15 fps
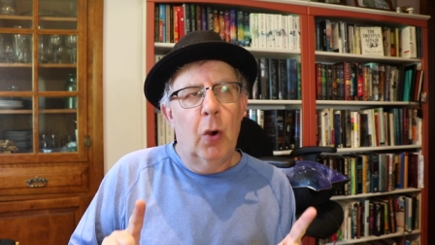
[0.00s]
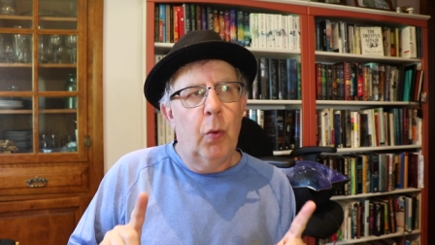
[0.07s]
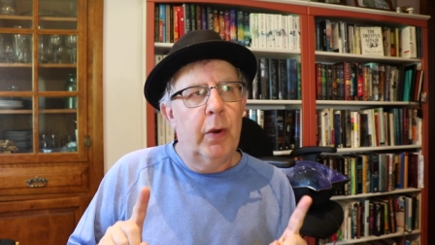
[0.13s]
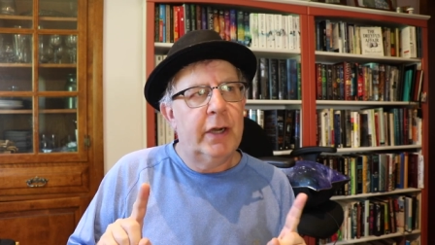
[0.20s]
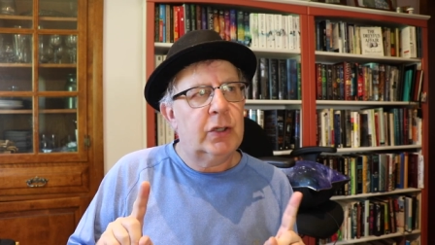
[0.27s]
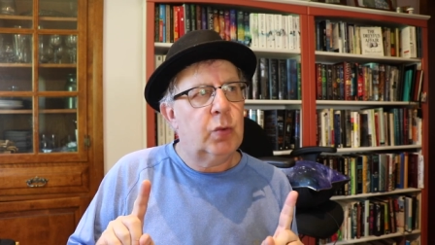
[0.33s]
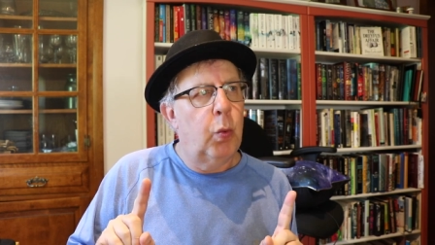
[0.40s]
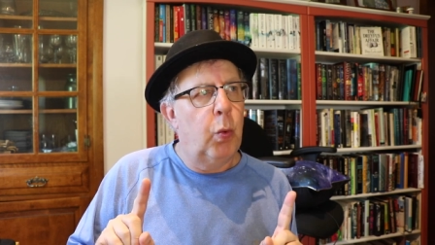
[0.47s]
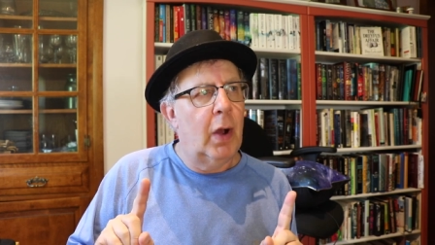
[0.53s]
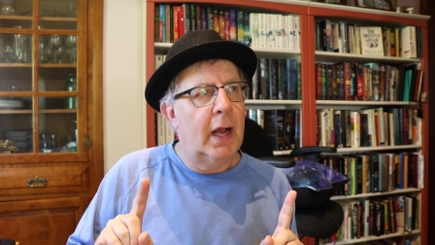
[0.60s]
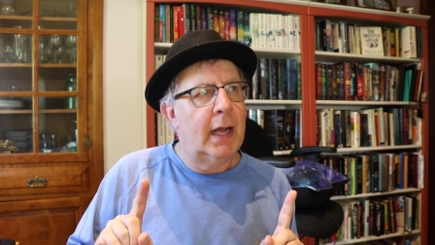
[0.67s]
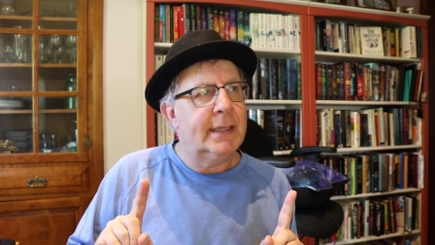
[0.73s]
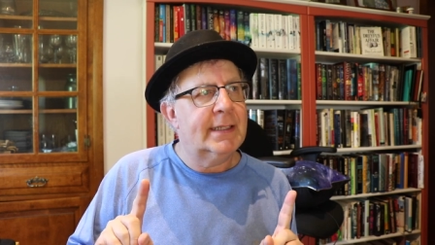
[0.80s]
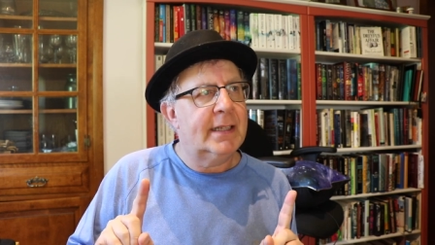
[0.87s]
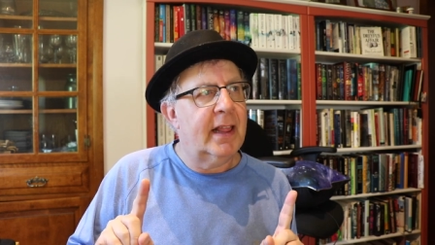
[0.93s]
which
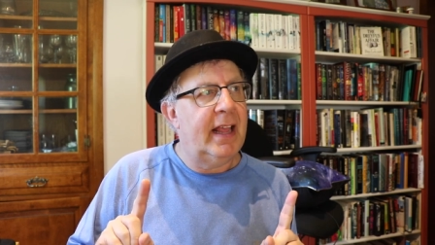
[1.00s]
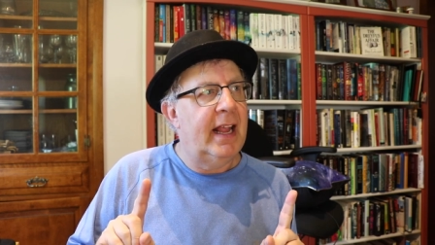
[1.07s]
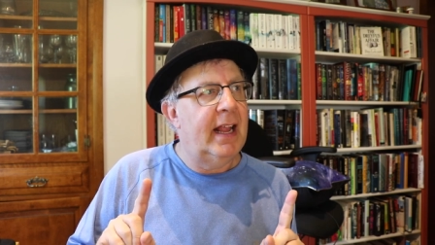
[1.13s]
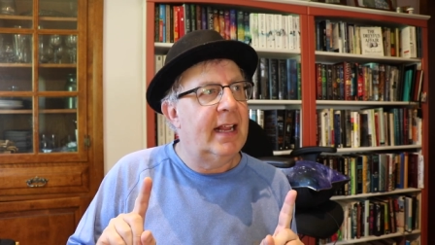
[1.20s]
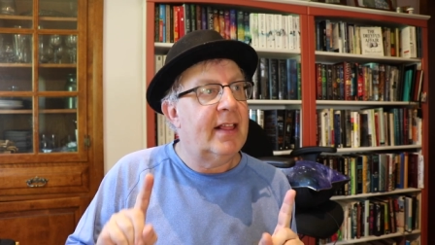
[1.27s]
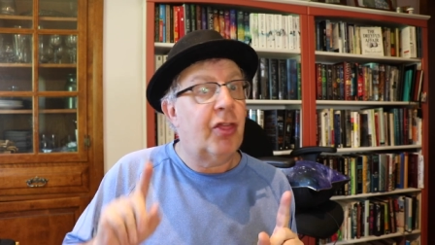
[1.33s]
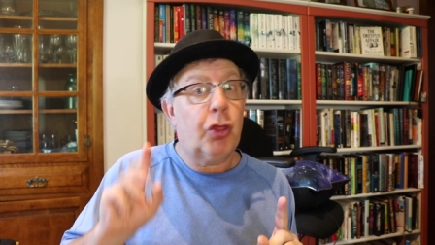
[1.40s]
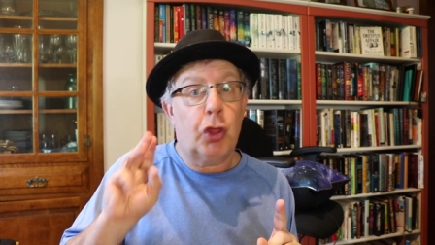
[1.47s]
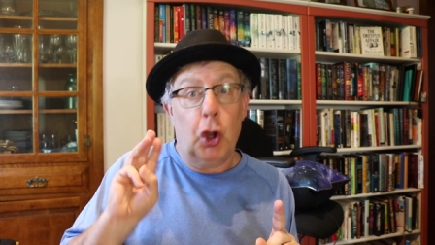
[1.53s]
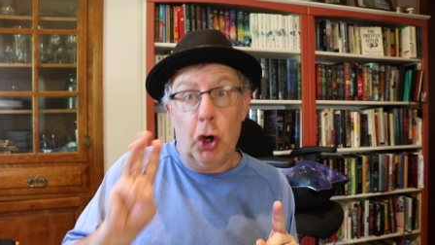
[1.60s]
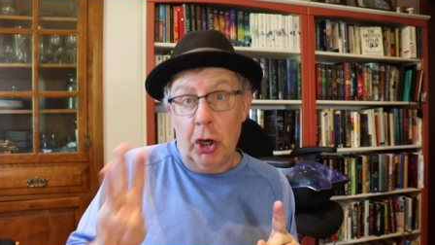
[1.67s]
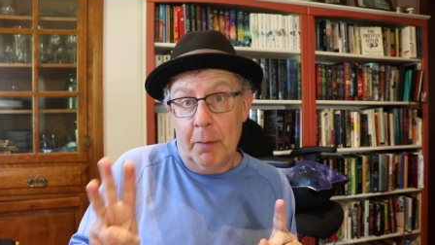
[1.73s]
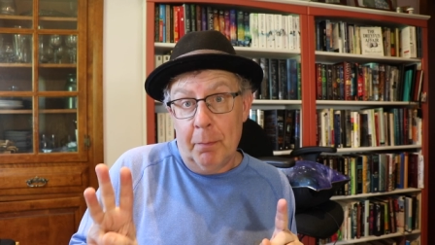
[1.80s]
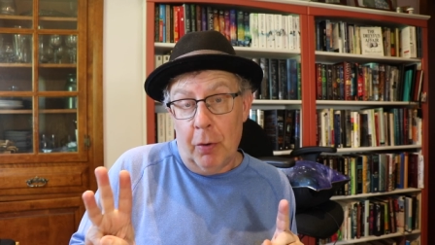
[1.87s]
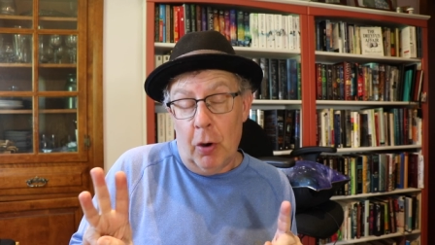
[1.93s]
was the
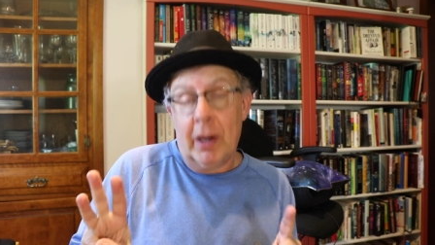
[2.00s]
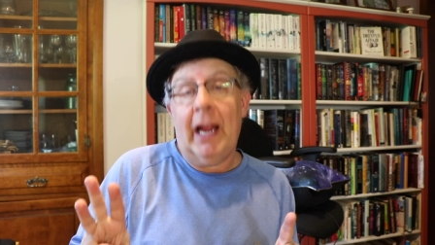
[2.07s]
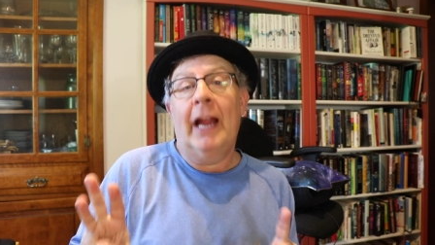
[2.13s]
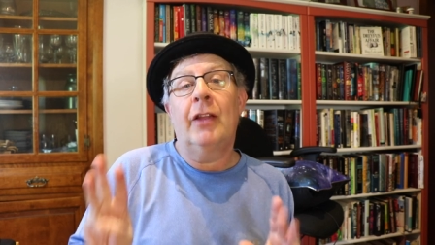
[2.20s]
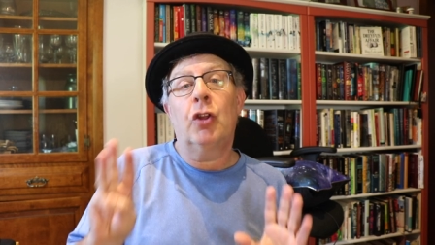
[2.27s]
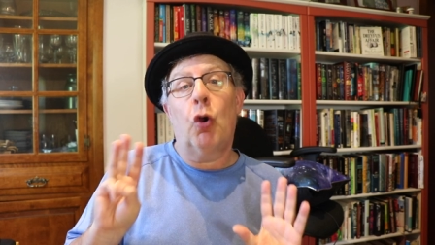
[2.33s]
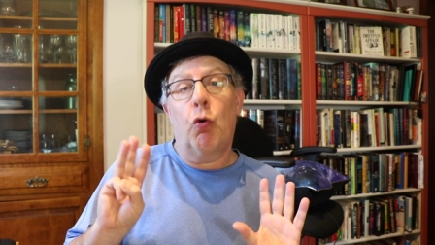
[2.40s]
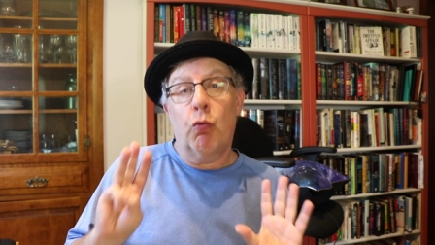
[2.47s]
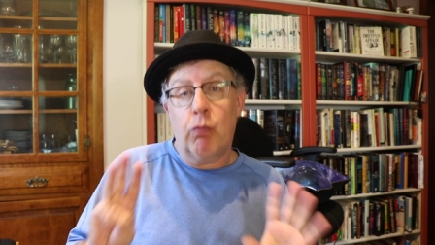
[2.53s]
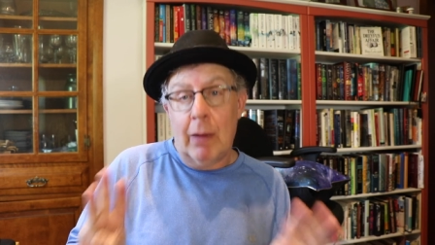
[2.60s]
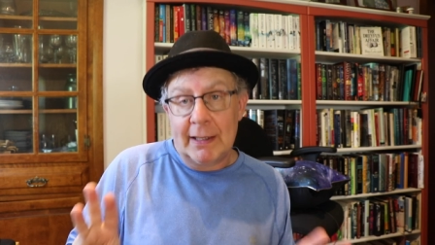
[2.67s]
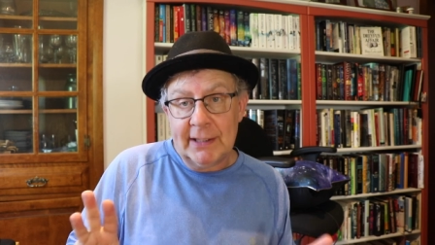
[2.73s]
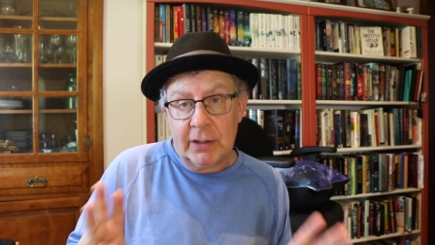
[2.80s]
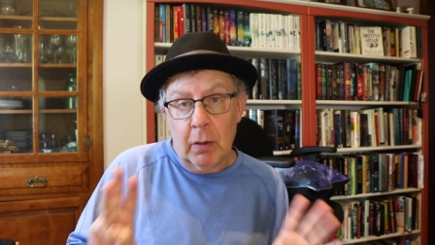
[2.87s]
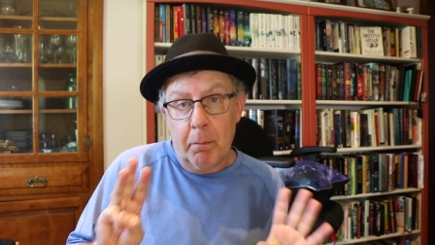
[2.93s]
third book in the
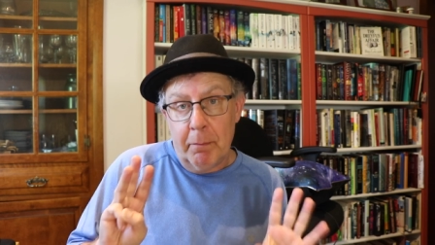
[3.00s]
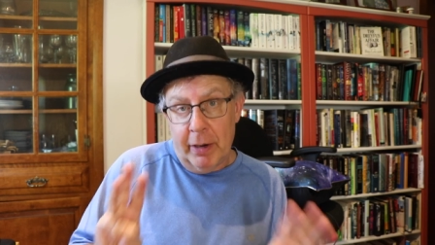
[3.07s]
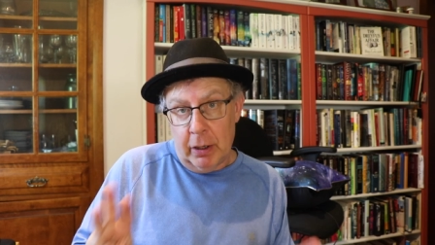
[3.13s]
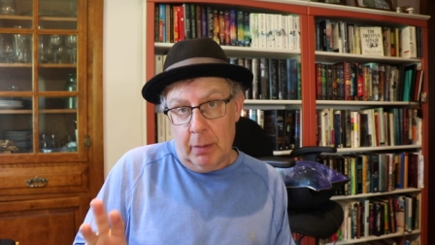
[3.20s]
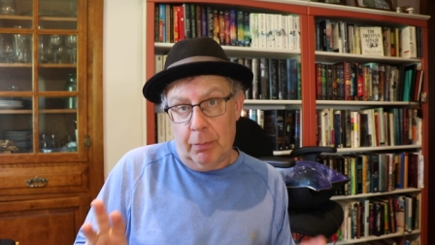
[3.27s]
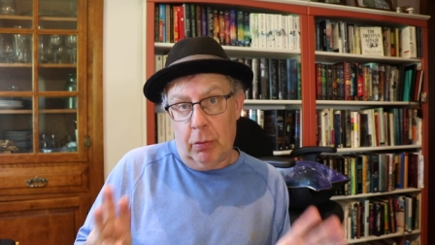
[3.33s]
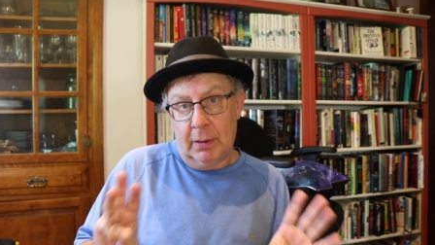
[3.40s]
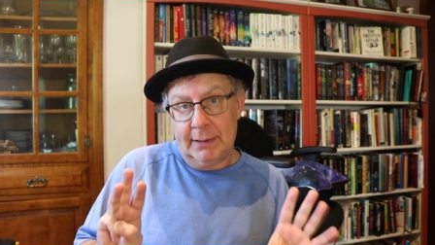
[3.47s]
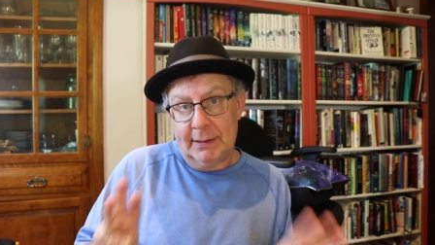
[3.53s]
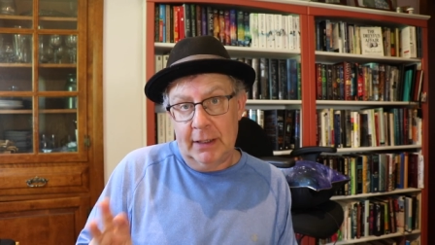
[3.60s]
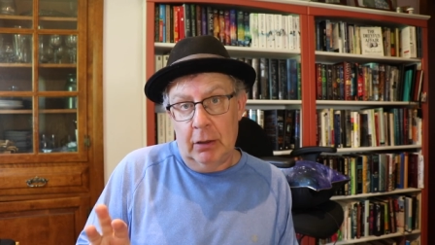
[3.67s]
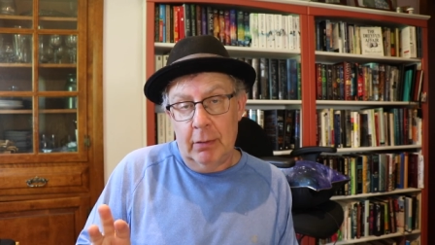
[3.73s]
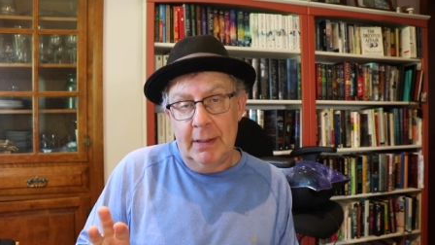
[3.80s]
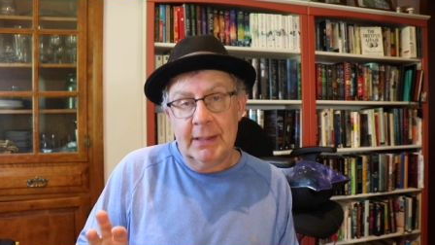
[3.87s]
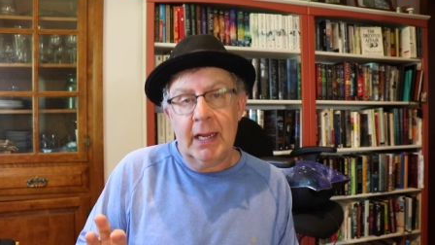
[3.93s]
Russell Middle Book
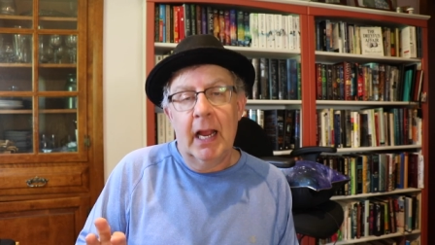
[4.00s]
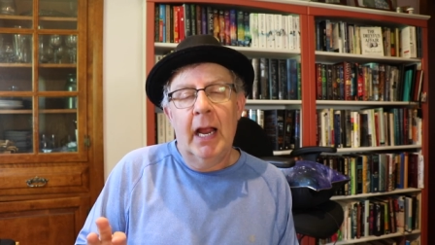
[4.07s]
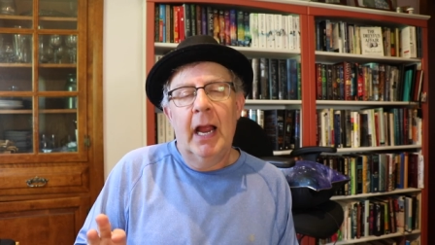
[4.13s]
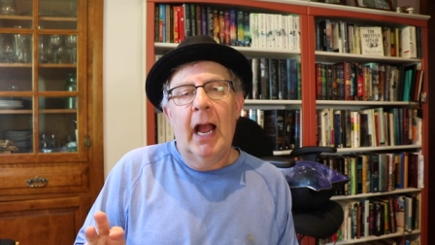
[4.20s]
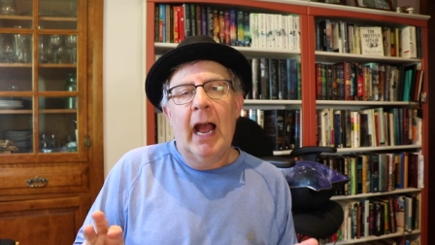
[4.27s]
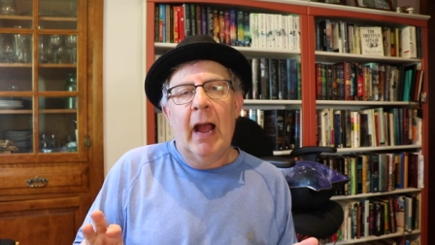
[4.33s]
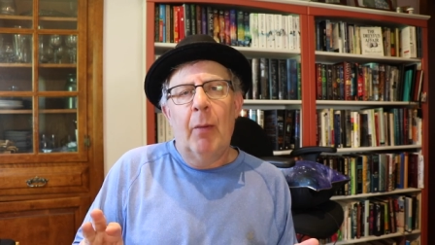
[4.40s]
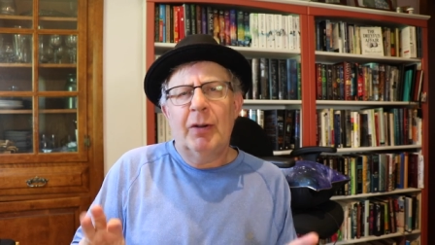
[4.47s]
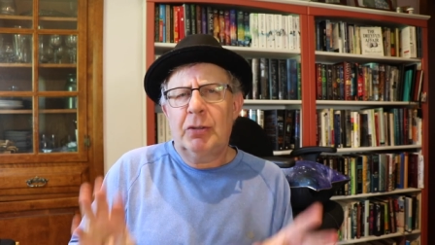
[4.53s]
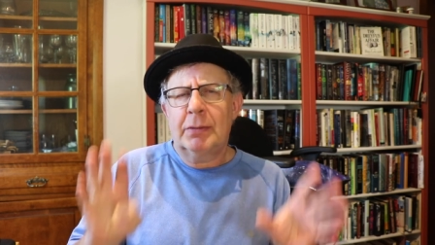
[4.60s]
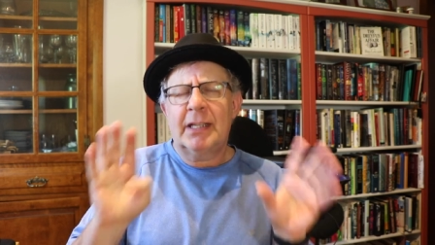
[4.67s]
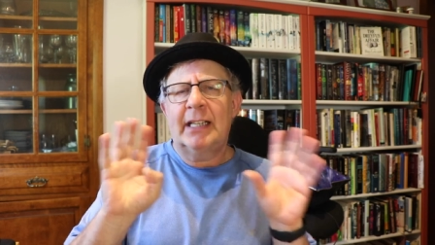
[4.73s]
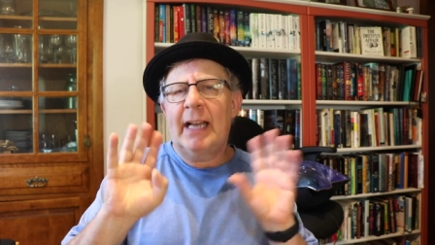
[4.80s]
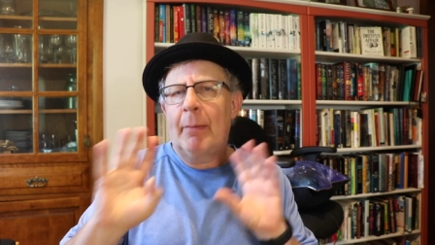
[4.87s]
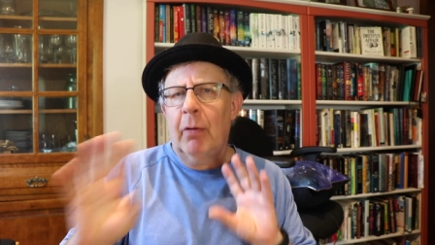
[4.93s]
series, which was
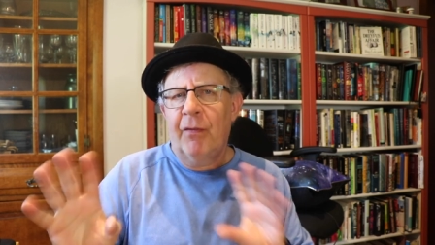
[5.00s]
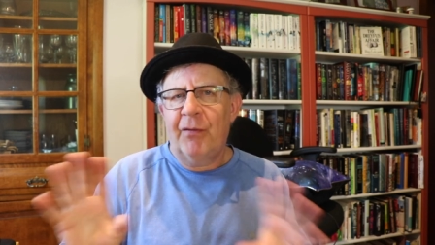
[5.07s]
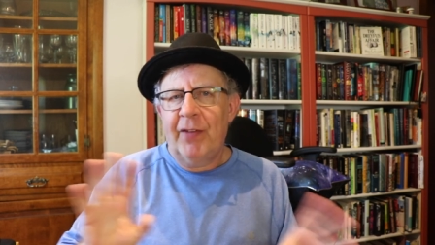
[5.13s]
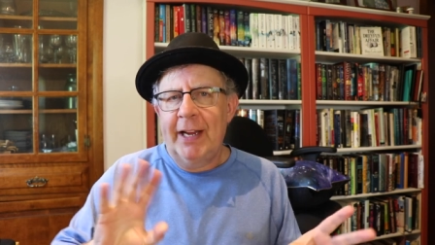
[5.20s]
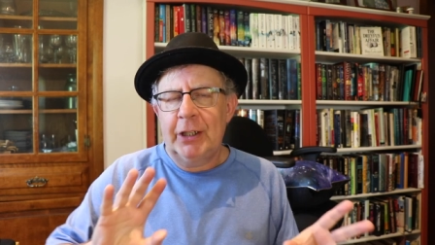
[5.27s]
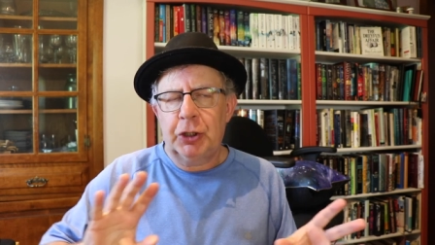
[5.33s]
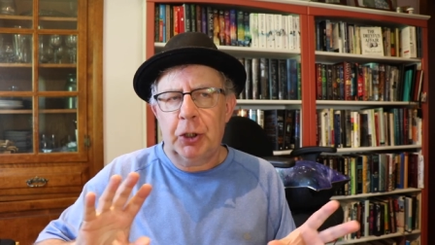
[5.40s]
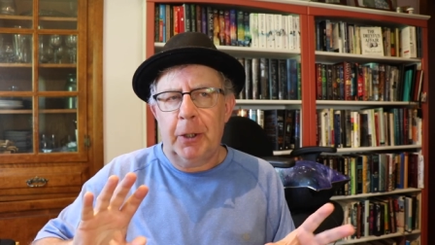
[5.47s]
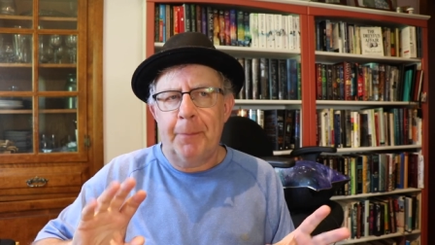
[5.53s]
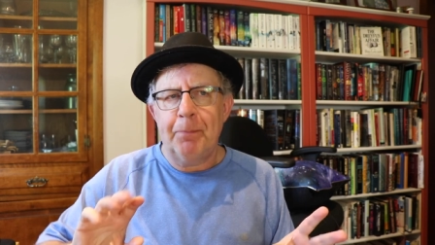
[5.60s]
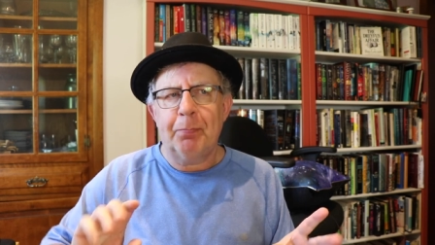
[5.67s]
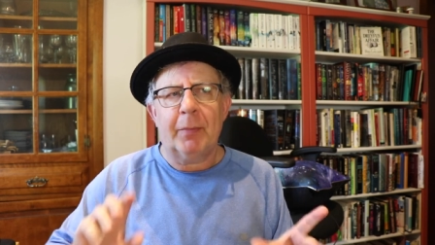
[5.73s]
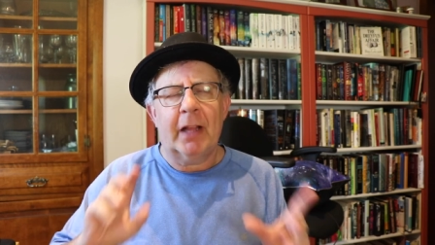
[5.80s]
a double feature.